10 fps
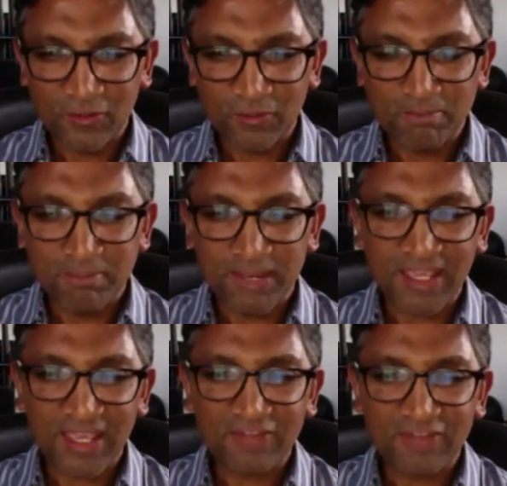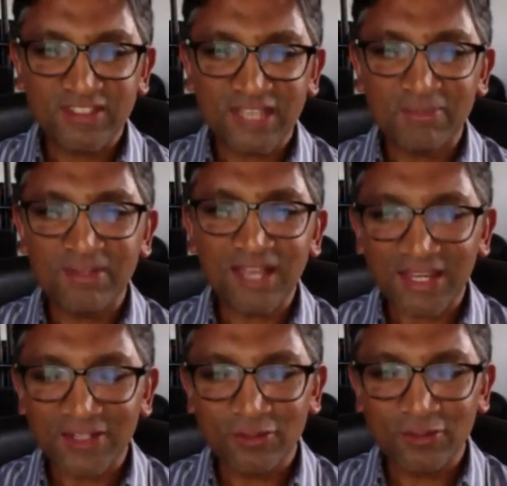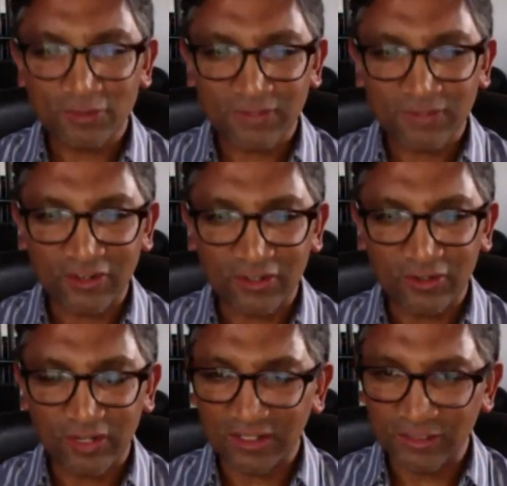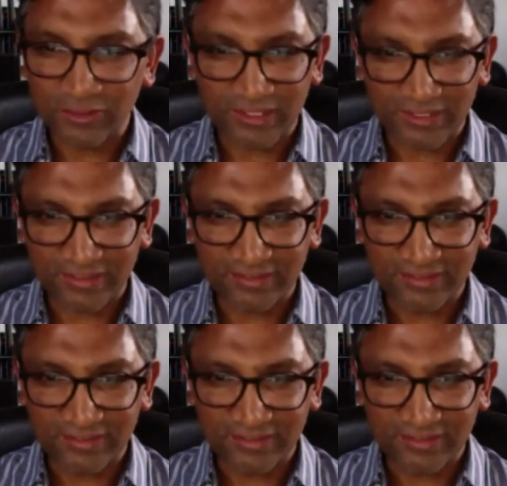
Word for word: may have some kind of effect on your aldorenin.